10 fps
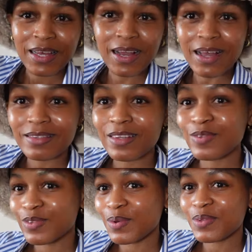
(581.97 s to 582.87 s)
guys.
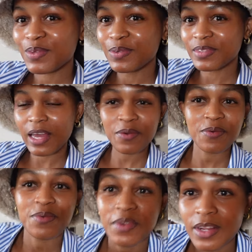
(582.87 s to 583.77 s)
It's so cute. I
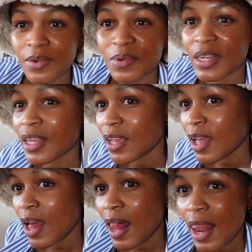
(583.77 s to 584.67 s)
really really
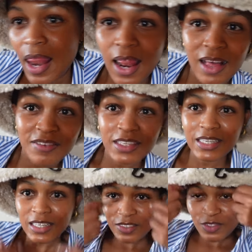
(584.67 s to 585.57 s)
love
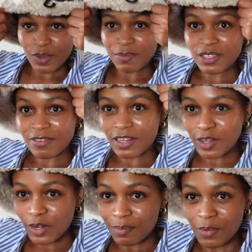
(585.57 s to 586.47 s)
it. So I'm
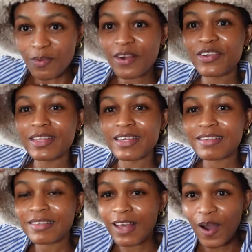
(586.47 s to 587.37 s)
definitely gonna be wearing
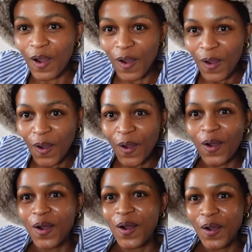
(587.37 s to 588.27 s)
this.
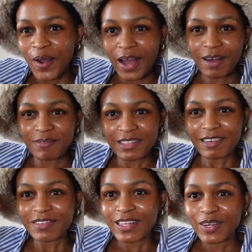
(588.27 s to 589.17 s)
I'm
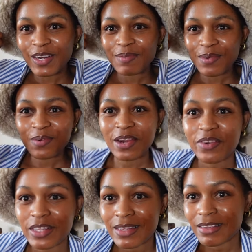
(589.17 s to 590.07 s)
definitely gonna be
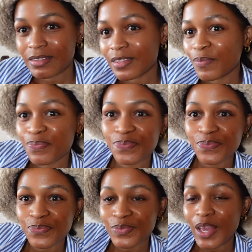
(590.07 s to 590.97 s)
wearing this
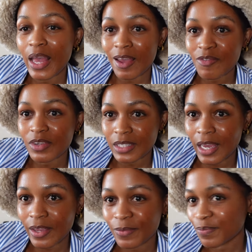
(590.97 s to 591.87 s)
every
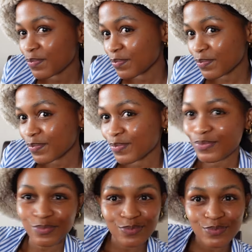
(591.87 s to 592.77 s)
day.
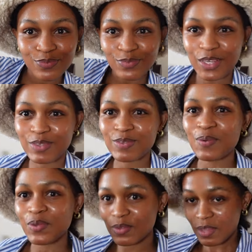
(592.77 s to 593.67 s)
It's
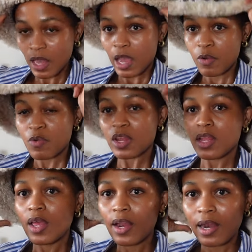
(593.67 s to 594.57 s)
so cute.
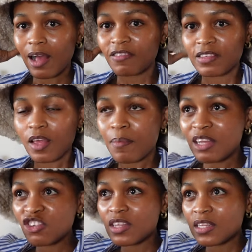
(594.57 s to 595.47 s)
Really love this.
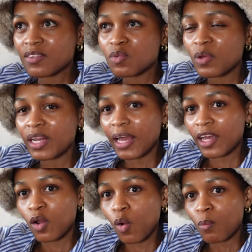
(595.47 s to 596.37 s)
Imagine this with like
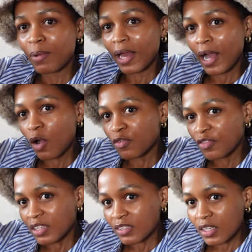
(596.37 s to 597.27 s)
an old black
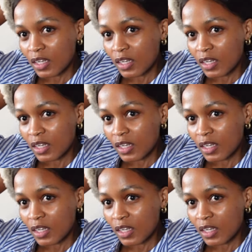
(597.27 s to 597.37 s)
outfit,